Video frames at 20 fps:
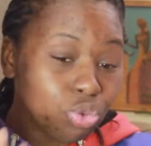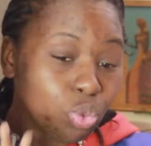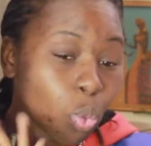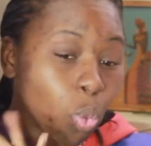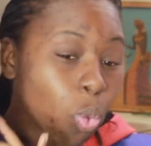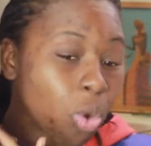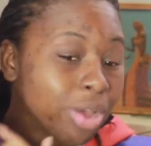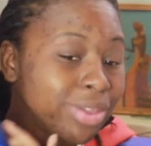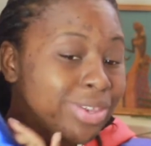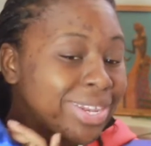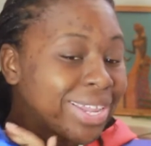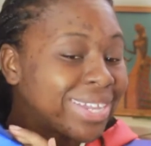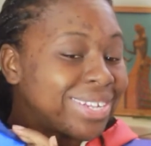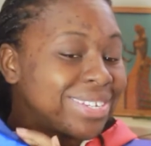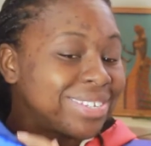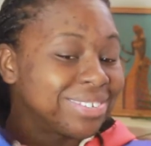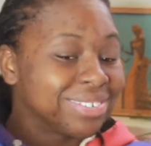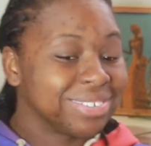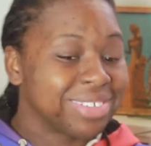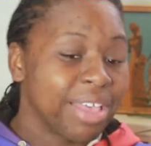
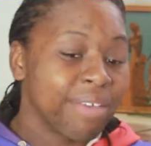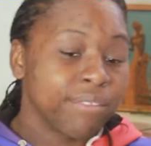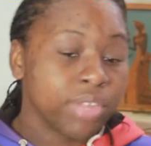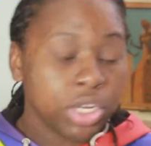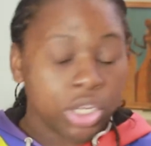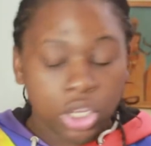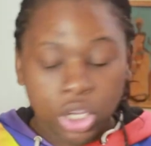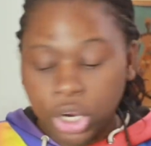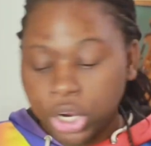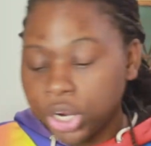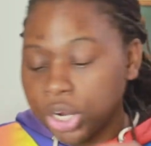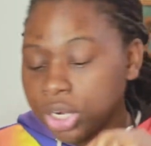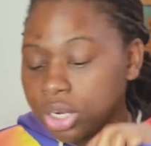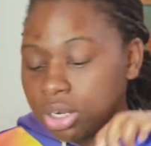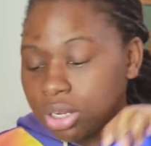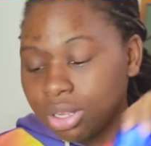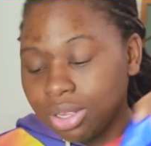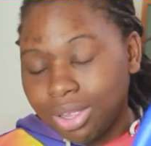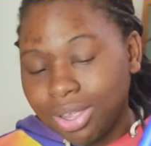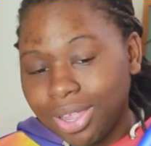$197 a
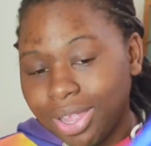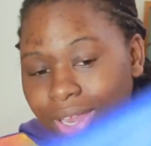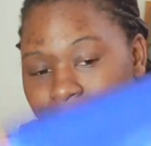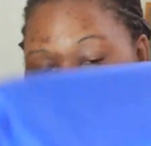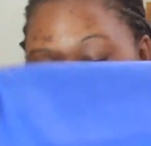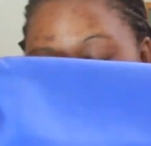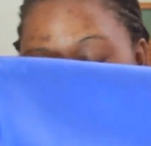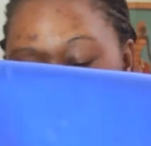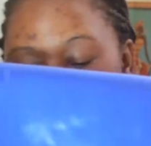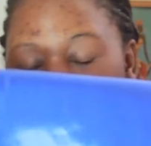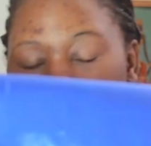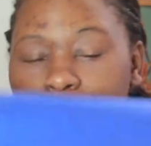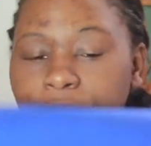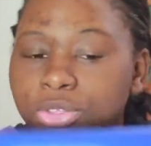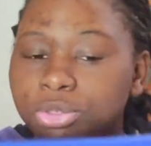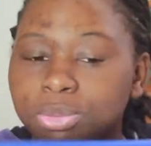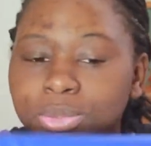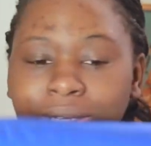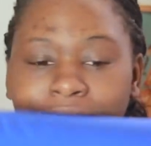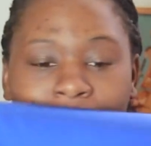yard, and I picked up
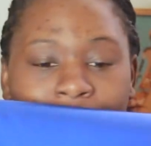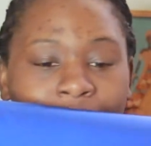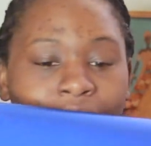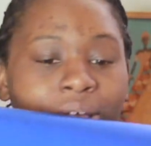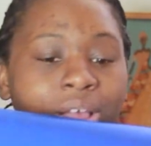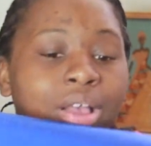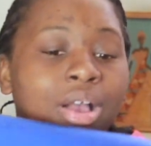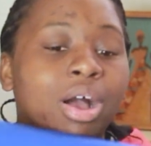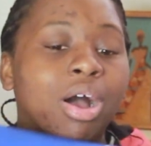3.